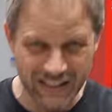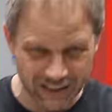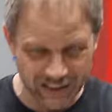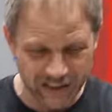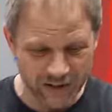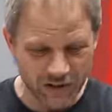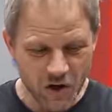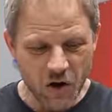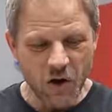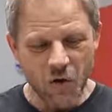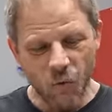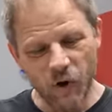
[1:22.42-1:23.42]
liter
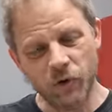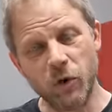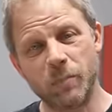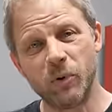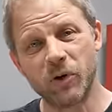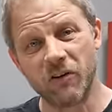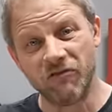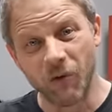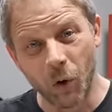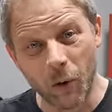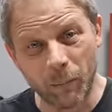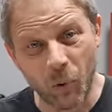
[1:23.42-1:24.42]
when we put a
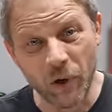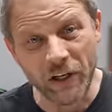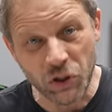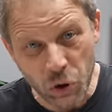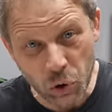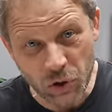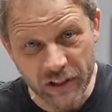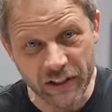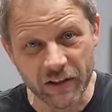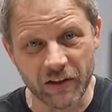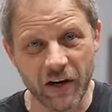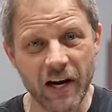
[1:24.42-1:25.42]
four point two
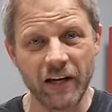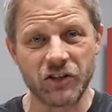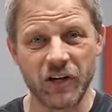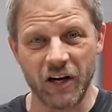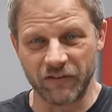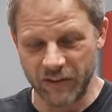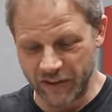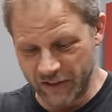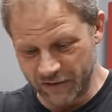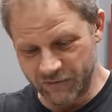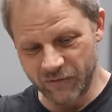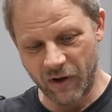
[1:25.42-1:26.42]
liter crankshaft in
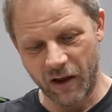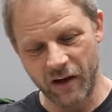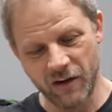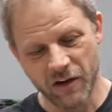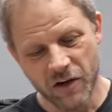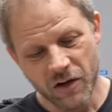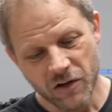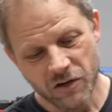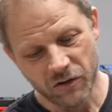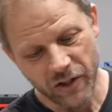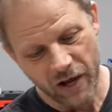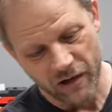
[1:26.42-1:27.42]
it, okay?
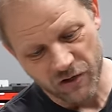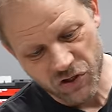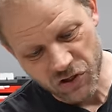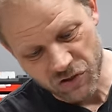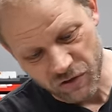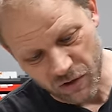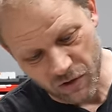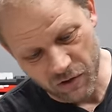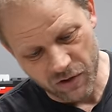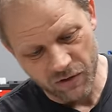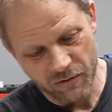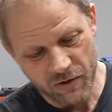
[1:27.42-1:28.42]
So that
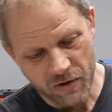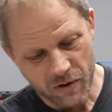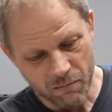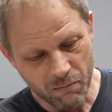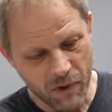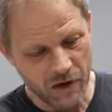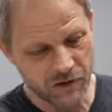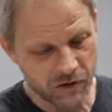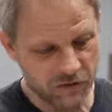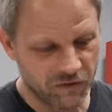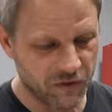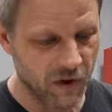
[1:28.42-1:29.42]
stroke
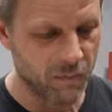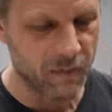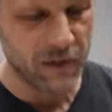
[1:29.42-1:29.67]
measured from